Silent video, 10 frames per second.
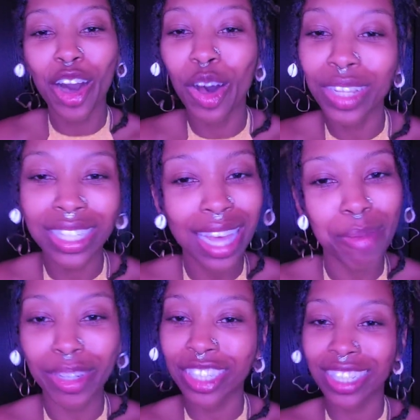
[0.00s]
all this
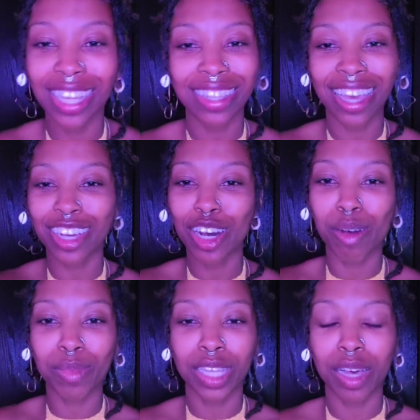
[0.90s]
type of shit that
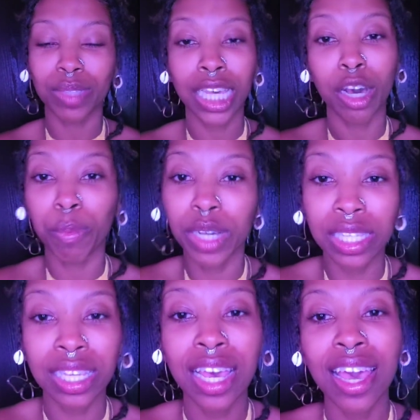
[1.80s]
comes up to help
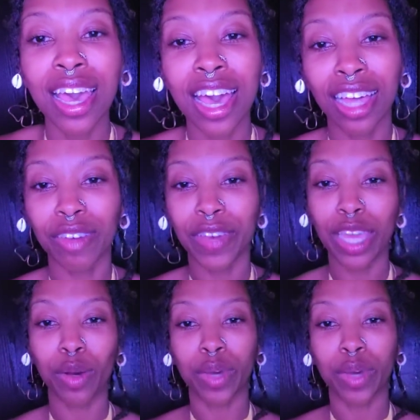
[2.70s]
us elevate.